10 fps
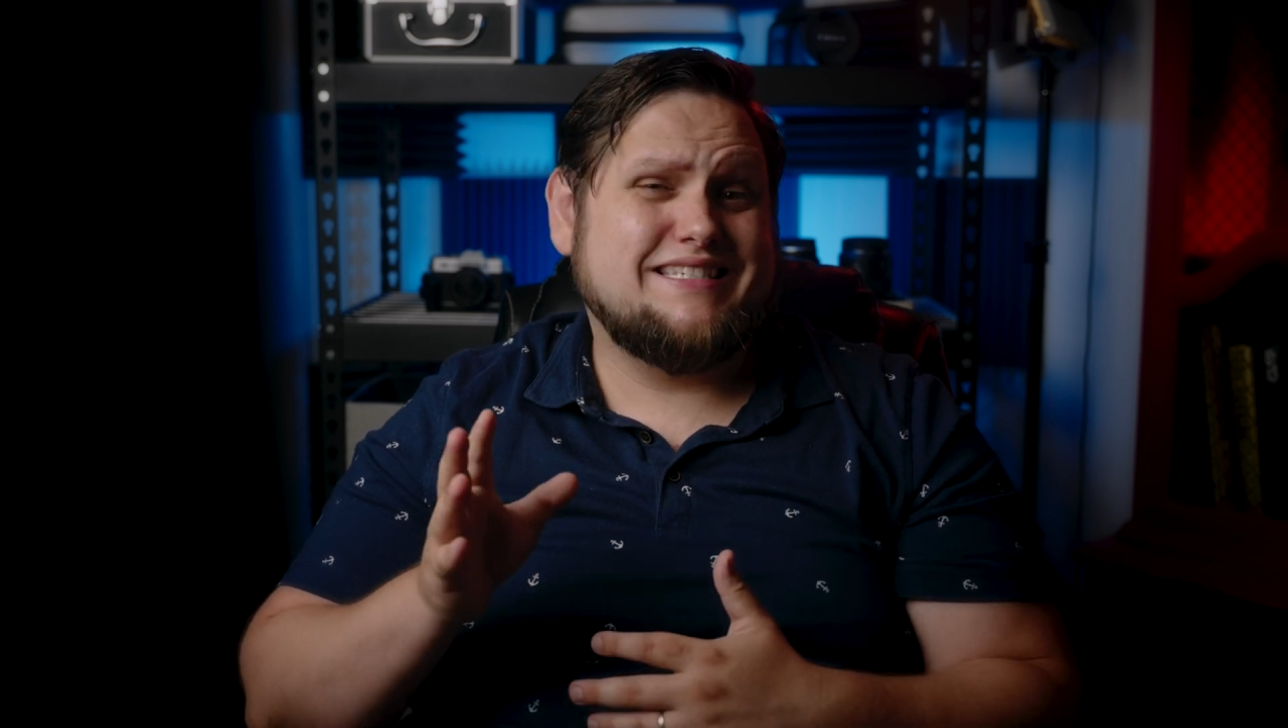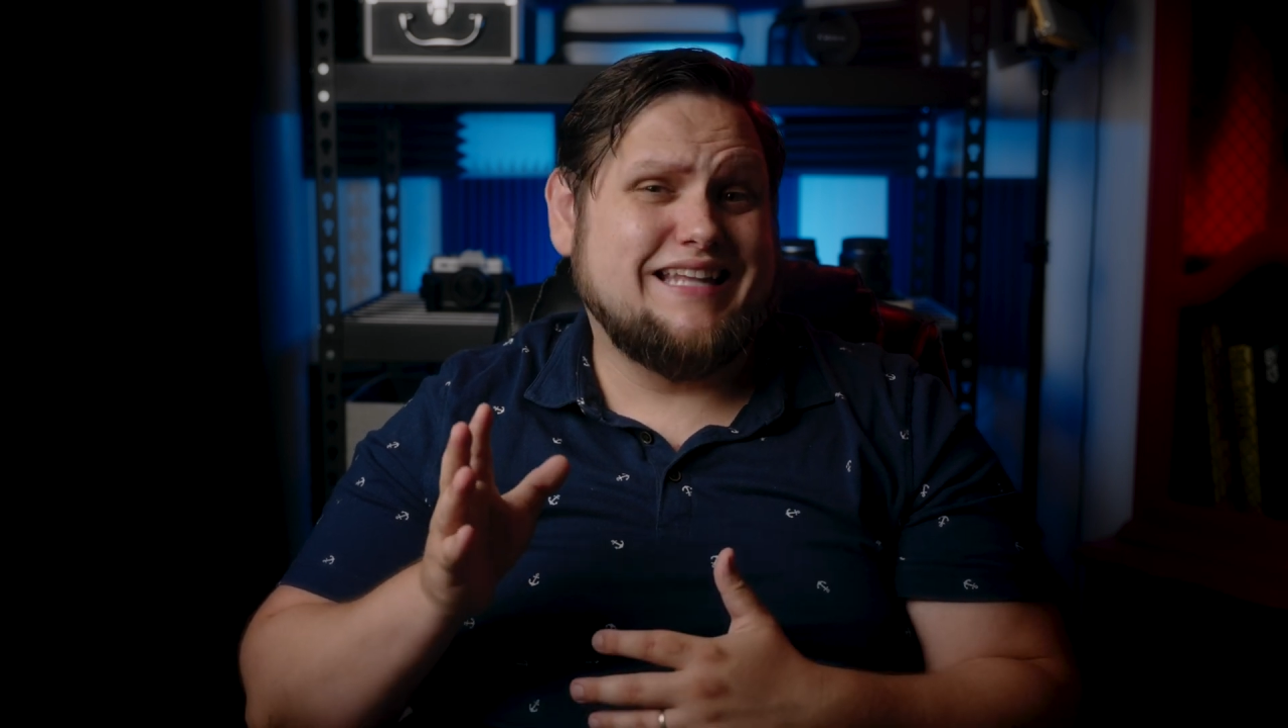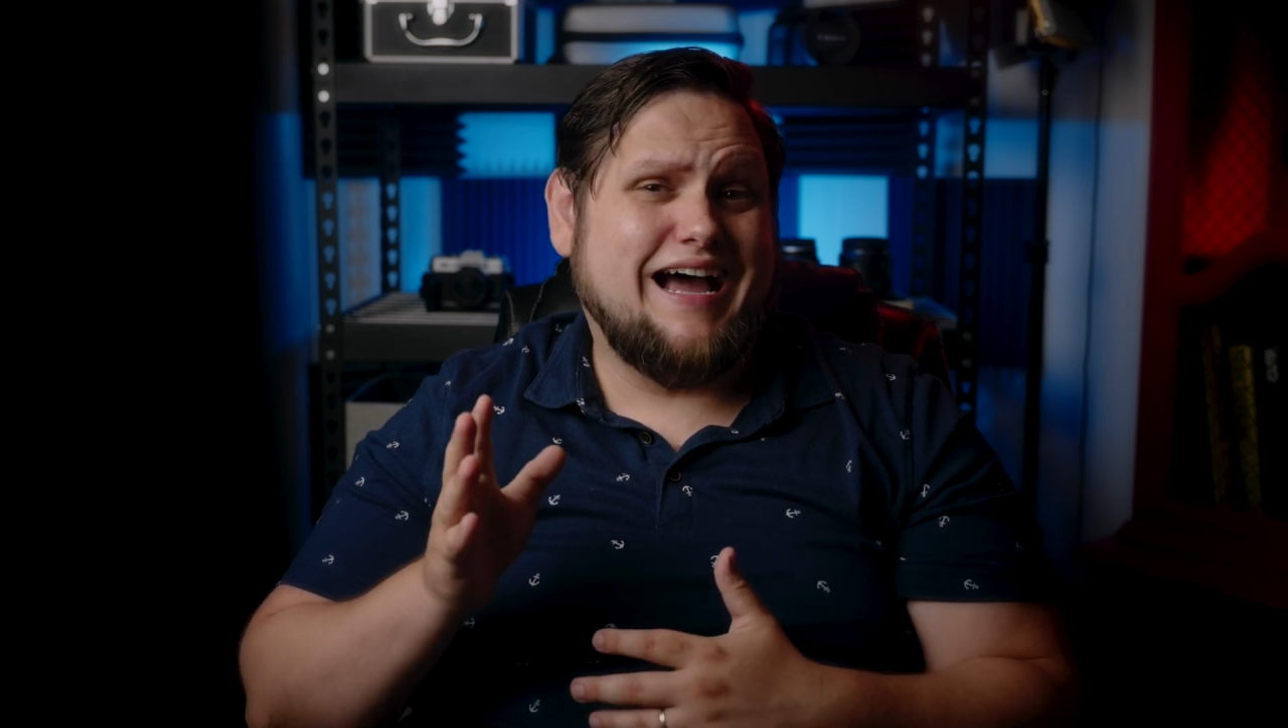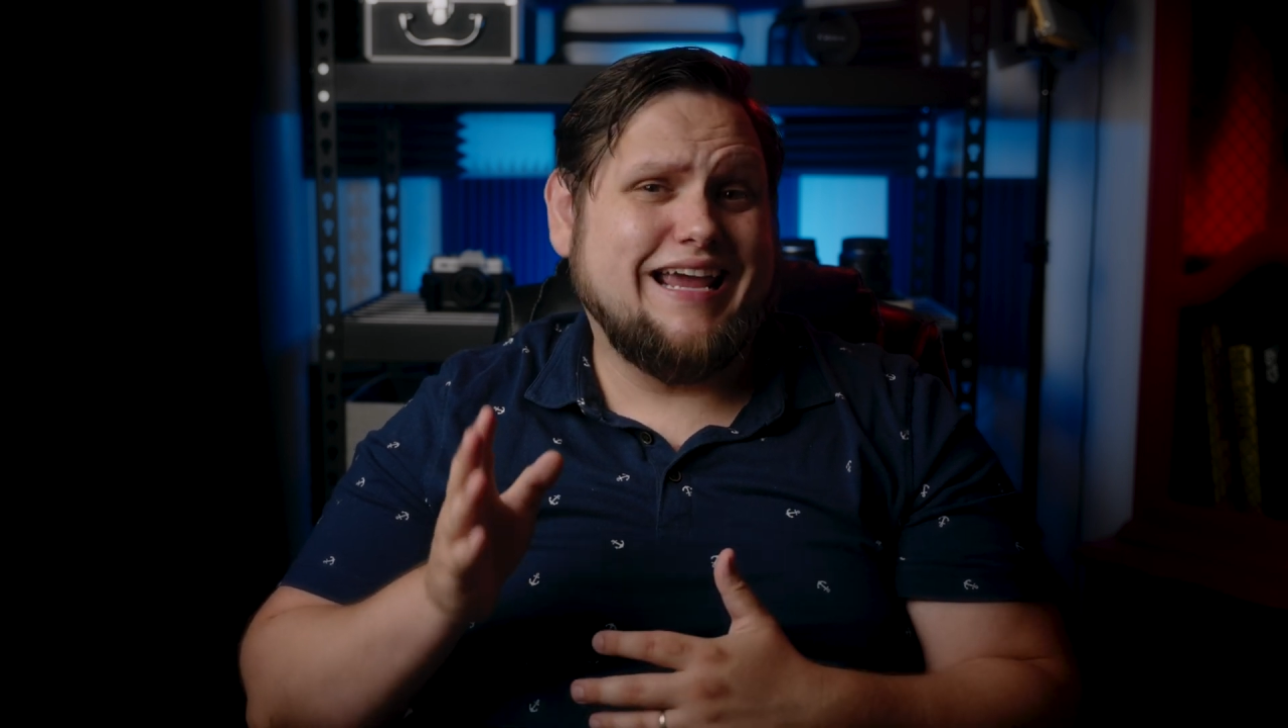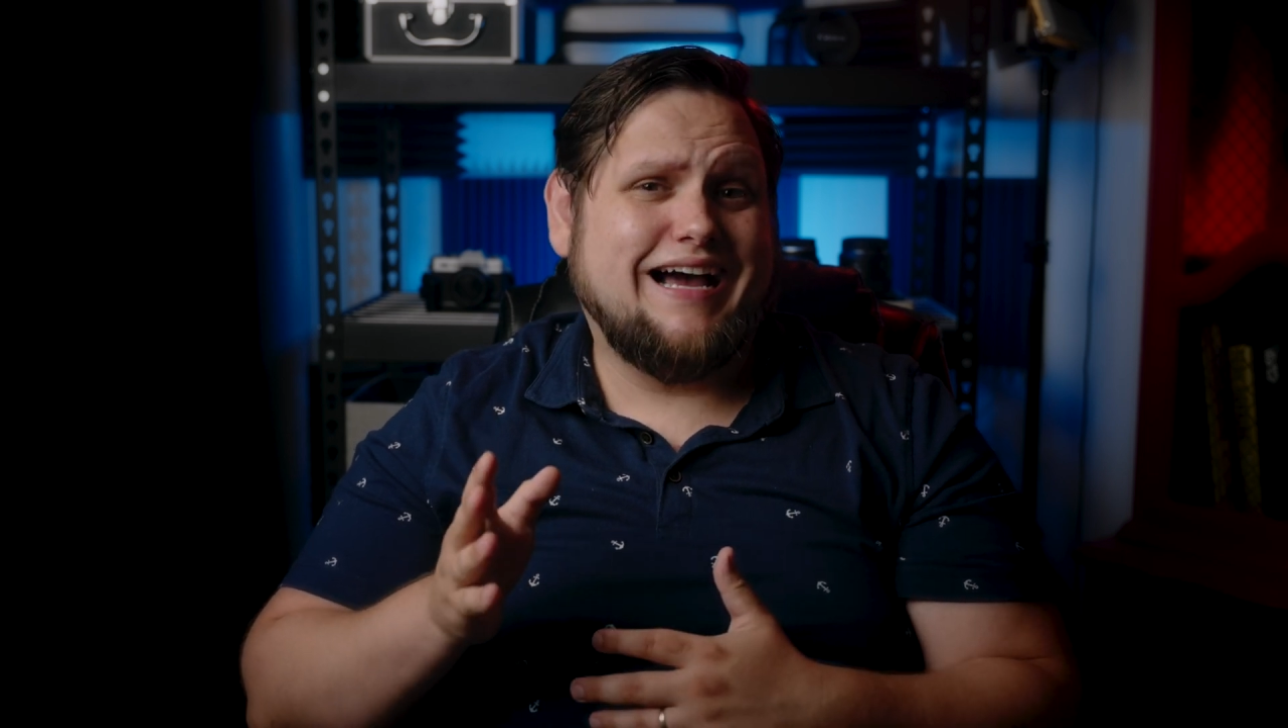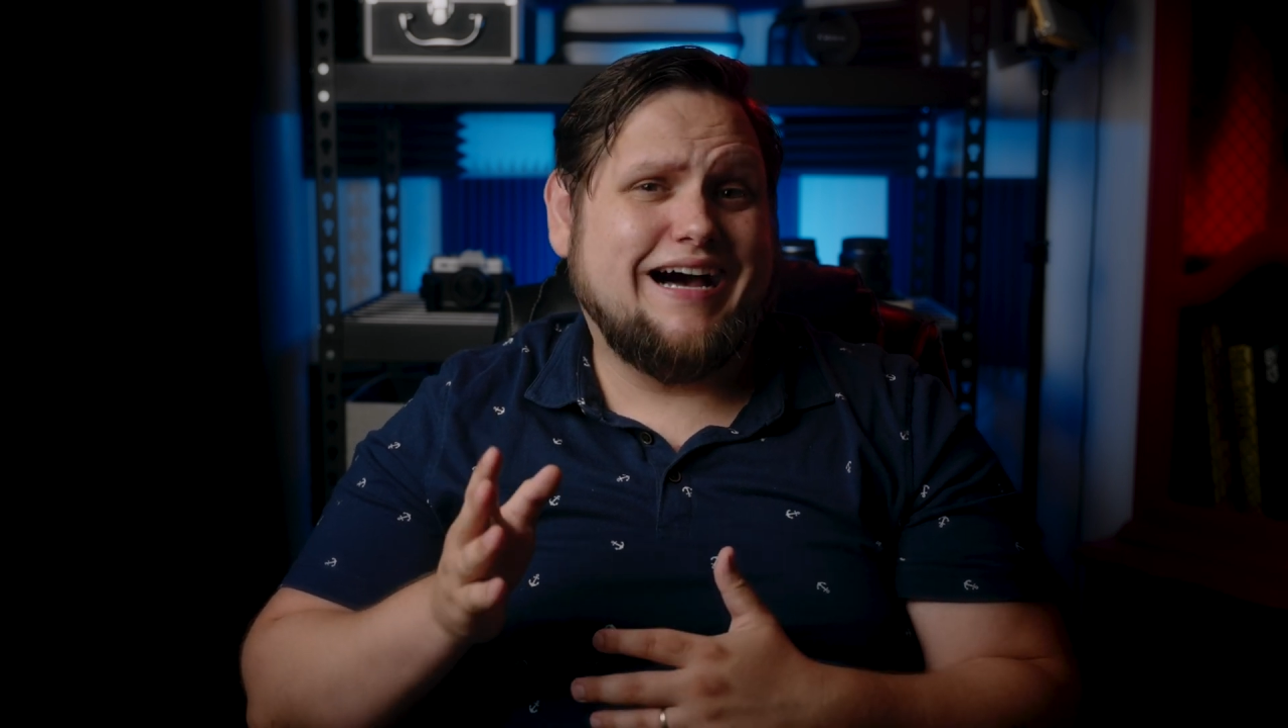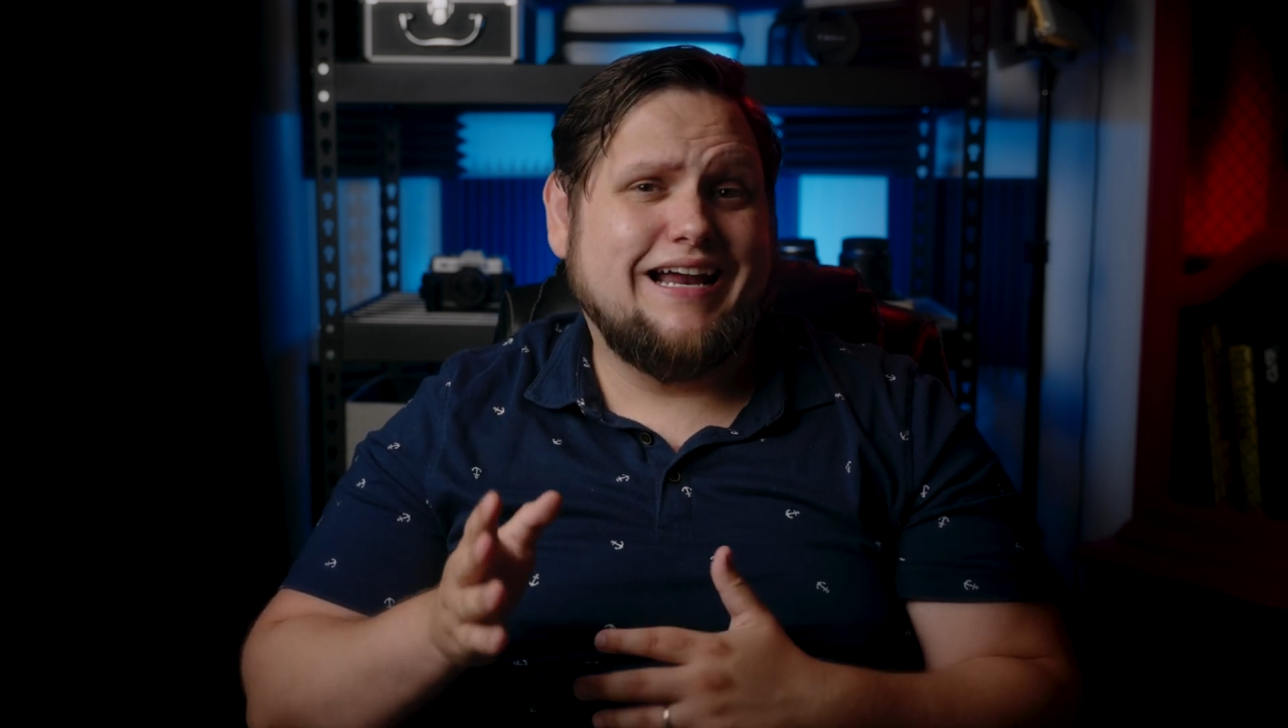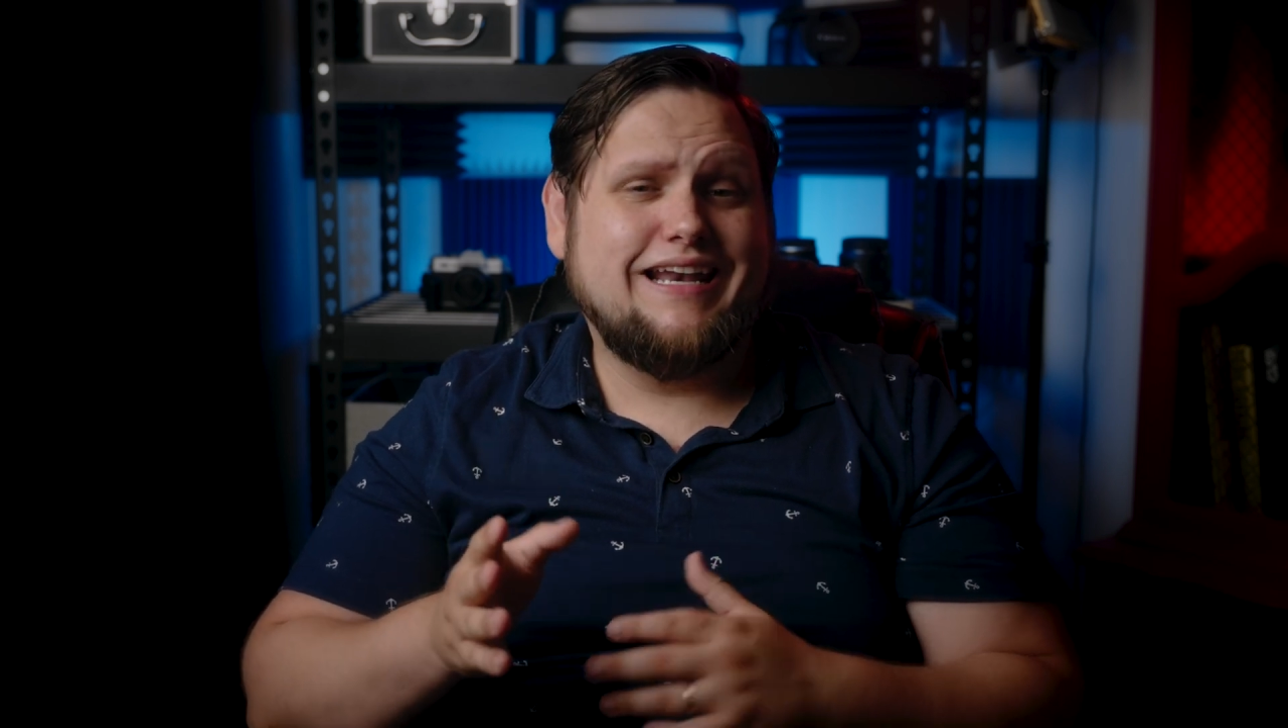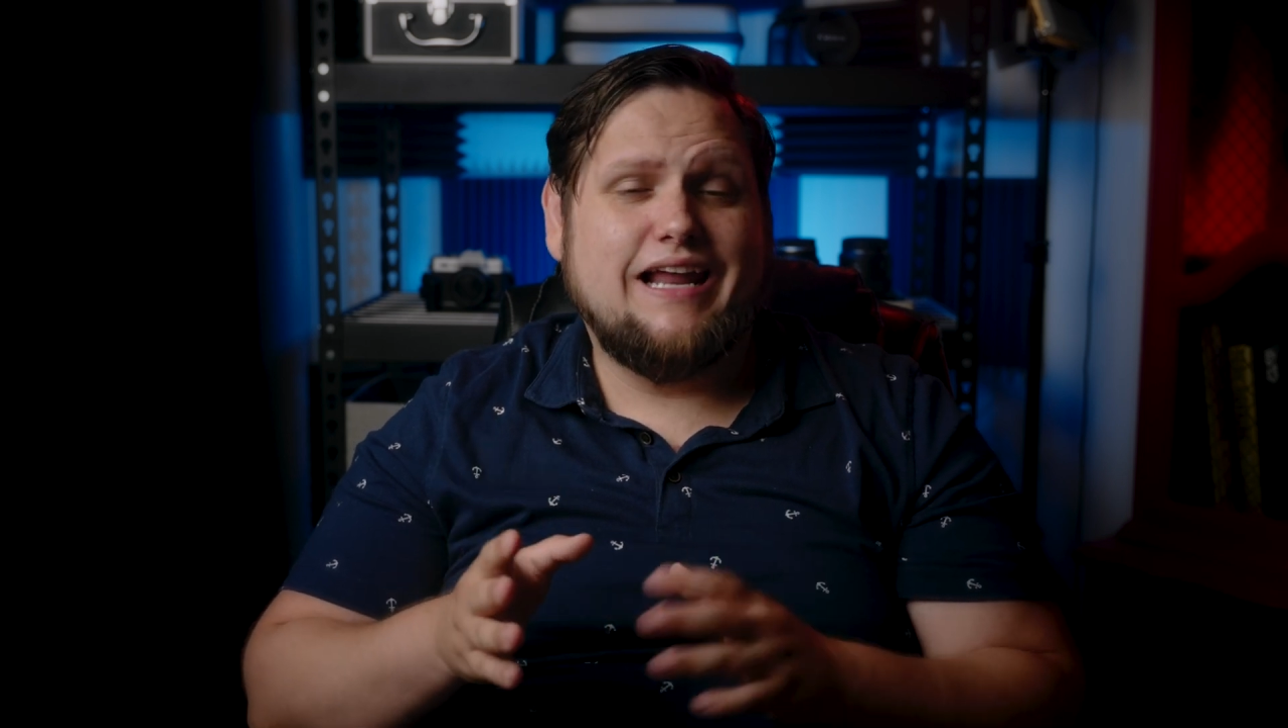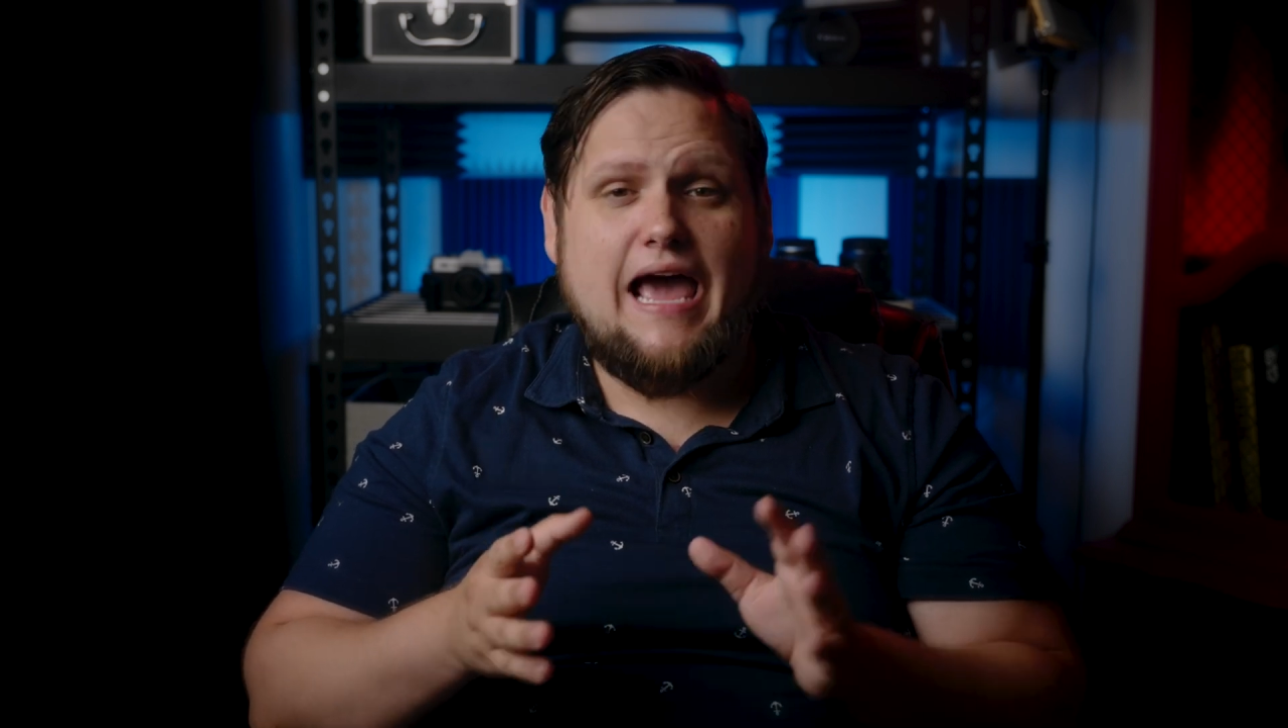
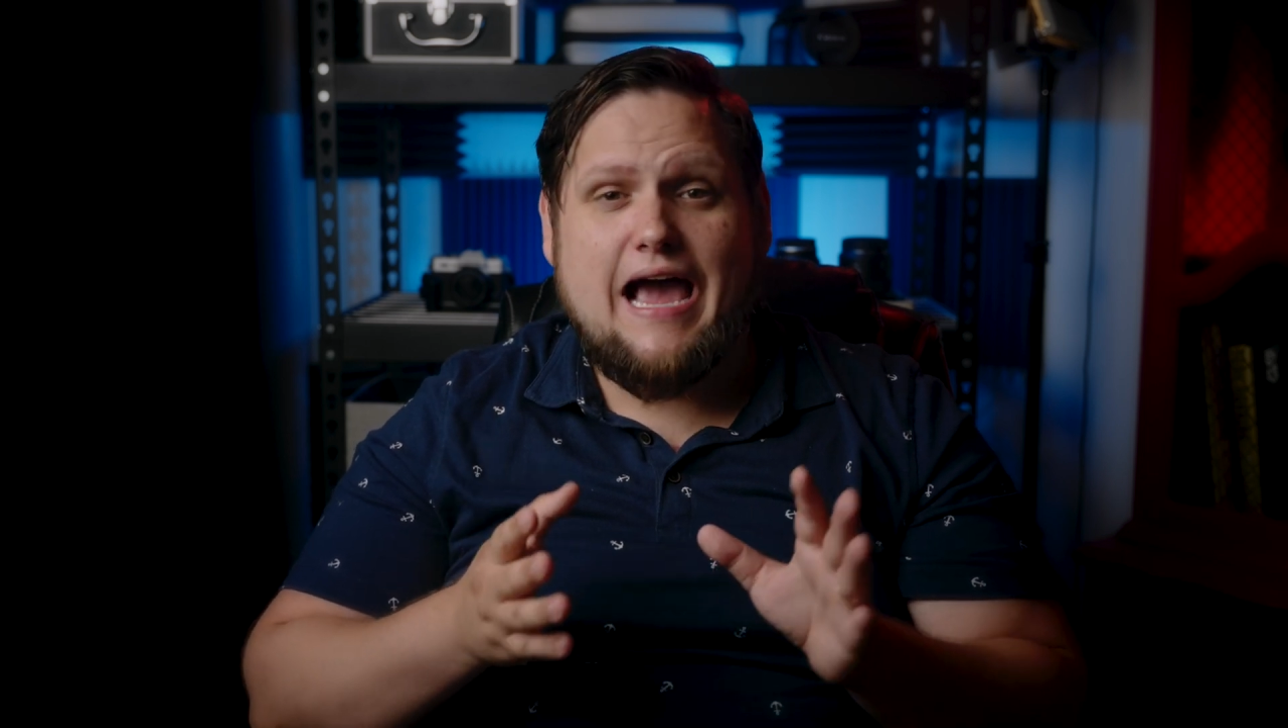Nikon